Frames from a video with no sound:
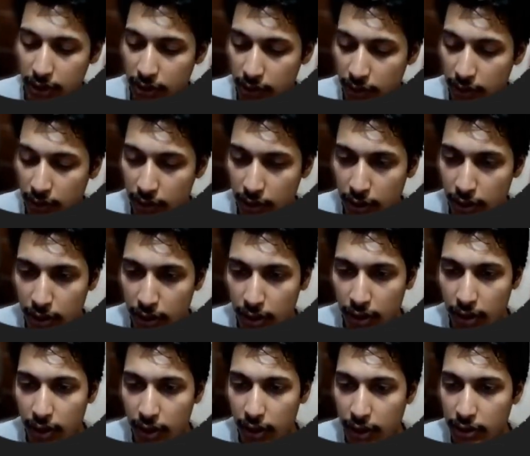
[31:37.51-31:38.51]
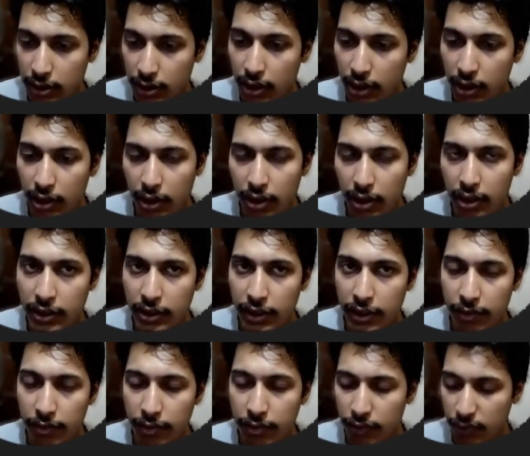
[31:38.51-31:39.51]
Is the digit, first
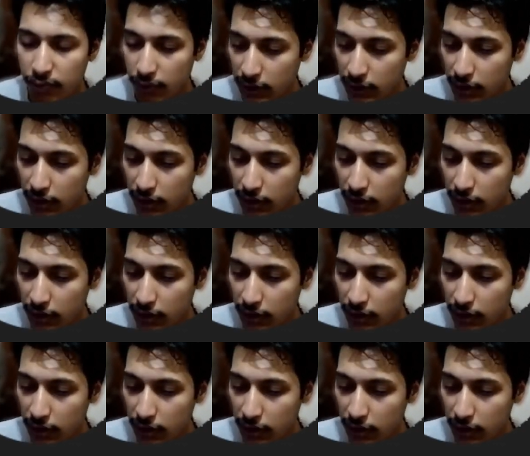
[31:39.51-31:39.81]
digit, second,